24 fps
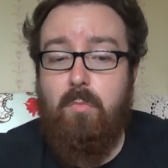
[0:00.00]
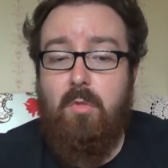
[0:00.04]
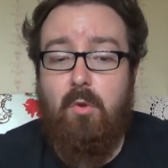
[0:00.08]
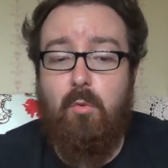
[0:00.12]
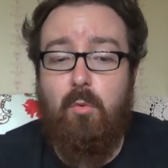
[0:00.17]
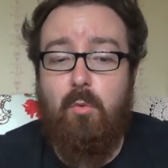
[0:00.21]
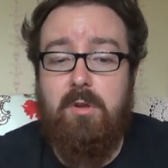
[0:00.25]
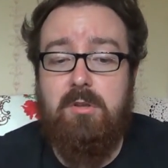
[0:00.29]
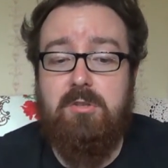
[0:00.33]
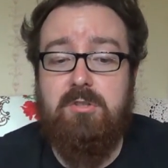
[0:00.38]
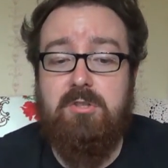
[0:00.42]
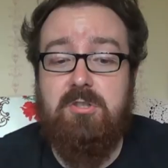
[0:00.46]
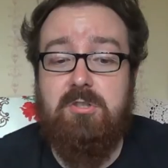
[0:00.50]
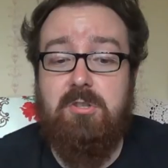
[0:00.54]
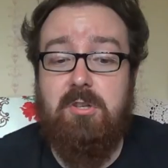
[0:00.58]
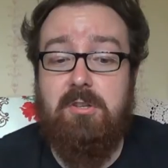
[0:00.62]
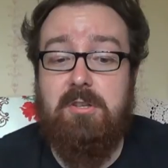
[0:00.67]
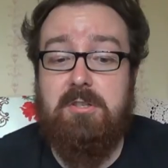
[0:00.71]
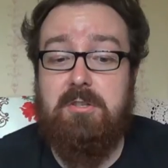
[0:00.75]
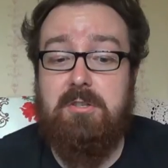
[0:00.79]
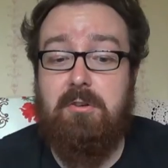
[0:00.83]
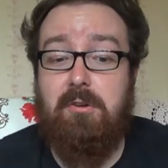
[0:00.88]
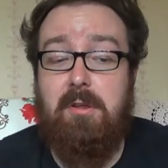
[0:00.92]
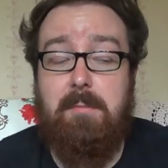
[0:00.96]
which is not
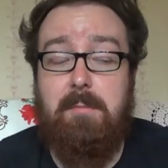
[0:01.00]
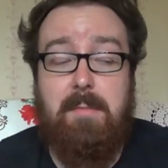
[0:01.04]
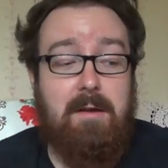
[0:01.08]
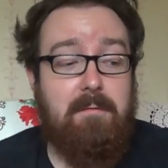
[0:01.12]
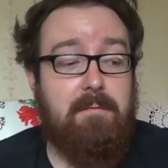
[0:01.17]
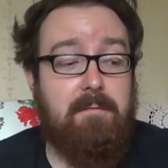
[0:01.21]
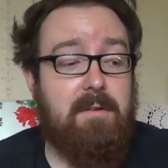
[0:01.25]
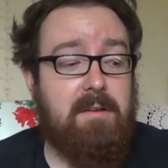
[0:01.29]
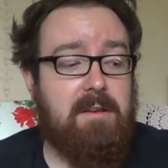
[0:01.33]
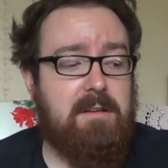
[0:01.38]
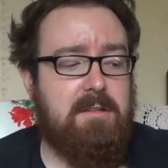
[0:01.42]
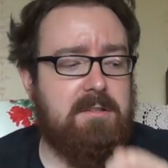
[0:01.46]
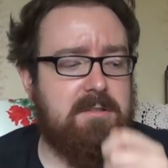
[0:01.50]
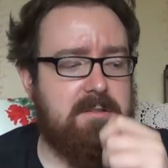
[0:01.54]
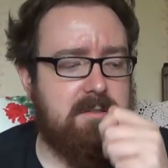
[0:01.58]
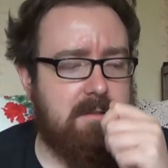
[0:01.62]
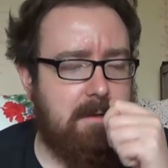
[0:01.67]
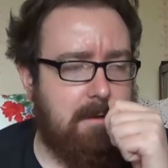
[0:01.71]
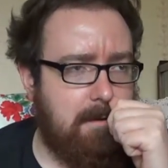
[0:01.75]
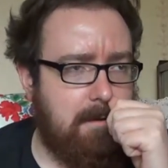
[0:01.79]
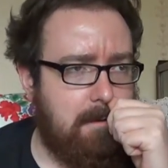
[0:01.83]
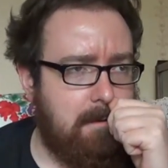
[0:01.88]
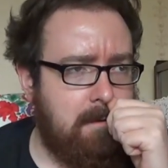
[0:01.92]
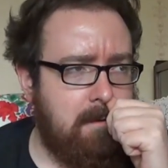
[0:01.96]
necessarily a bad thing. It's
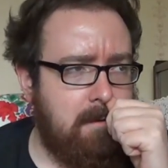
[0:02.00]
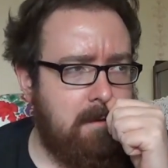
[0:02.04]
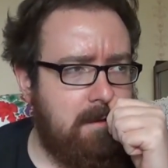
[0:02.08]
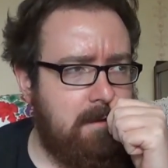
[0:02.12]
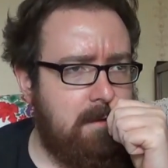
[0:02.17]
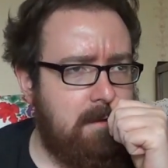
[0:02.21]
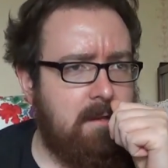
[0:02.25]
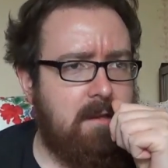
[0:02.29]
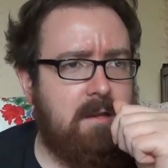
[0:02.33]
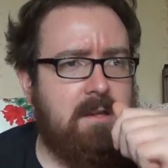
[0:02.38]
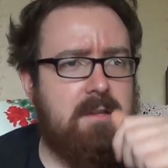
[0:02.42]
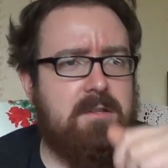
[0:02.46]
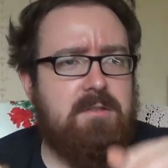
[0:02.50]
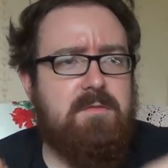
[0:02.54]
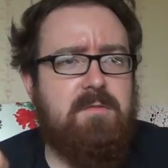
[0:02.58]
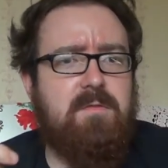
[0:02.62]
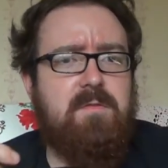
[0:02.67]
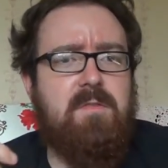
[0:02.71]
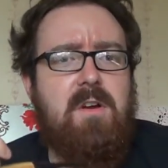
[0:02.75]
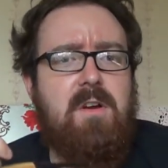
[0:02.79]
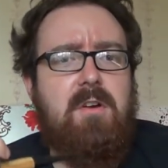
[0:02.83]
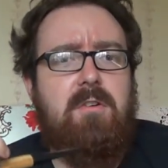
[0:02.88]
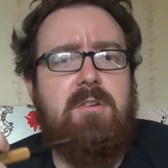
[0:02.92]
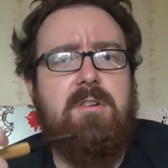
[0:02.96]

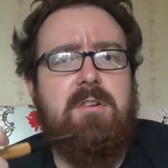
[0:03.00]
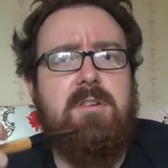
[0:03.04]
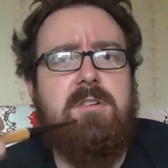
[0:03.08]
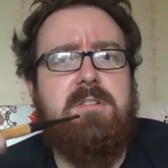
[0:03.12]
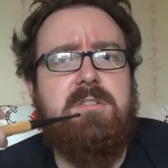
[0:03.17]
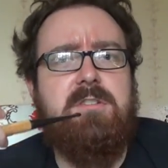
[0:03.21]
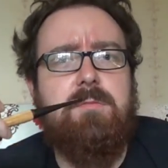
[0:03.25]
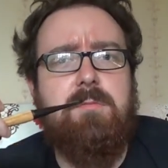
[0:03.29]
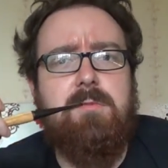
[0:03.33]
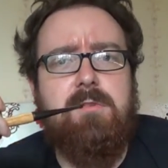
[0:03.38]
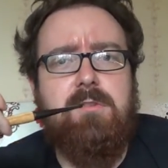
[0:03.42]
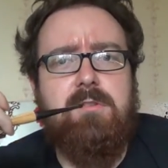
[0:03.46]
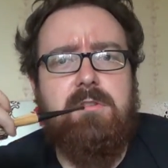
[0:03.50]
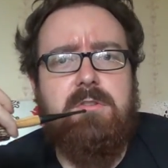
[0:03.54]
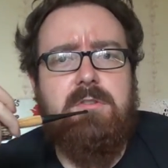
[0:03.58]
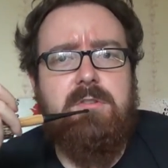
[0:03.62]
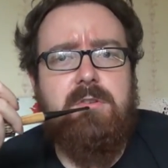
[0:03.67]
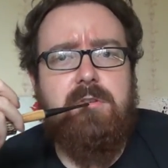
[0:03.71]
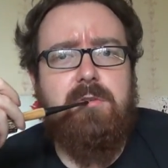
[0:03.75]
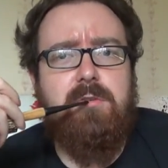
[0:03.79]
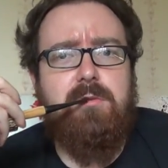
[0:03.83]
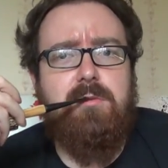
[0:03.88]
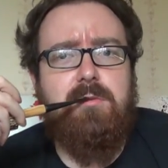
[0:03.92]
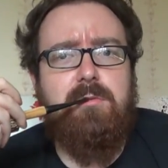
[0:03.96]
very similar
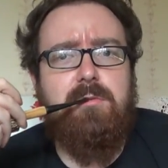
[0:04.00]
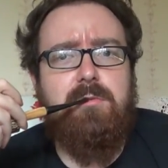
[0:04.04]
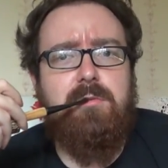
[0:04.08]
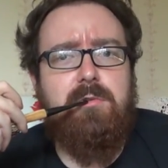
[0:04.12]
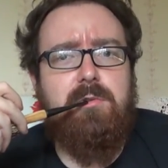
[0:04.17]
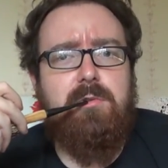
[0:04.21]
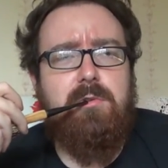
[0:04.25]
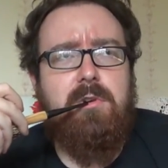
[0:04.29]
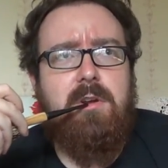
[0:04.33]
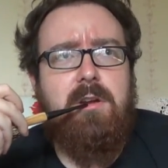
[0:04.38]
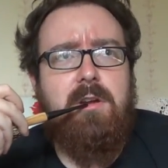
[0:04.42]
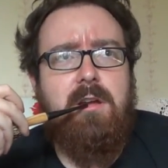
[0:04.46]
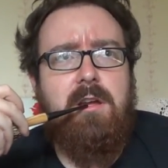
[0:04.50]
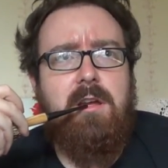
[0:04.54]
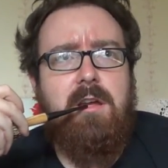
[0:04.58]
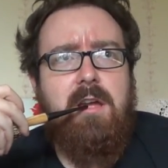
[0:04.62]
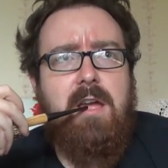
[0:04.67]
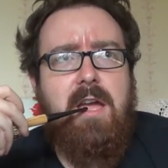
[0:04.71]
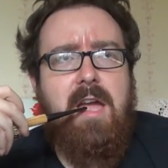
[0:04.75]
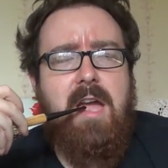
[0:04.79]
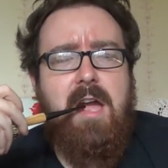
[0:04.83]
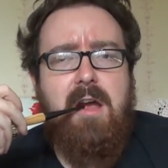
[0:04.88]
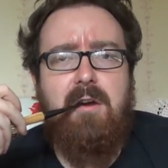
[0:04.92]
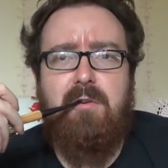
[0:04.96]
to
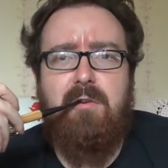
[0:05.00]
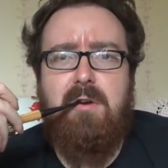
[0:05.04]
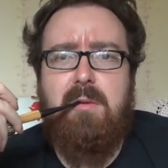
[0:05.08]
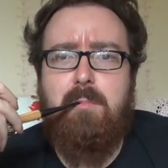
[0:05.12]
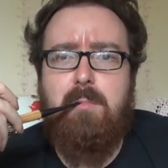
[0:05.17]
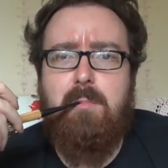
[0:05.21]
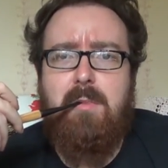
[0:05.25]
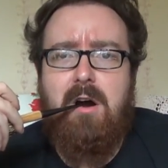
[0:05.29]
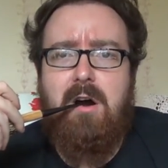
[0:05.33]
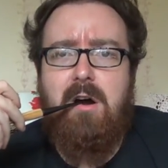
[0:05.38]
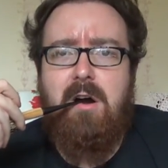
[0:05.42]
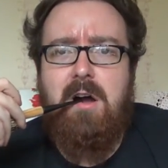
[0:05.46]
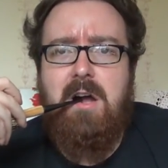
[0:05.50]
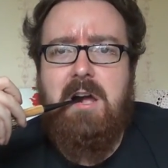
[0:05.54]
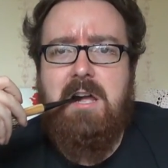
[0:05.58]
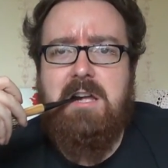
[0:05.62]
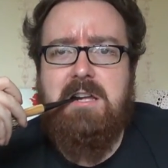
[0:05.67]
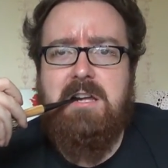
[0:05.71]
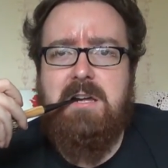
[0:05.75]
Erinmore.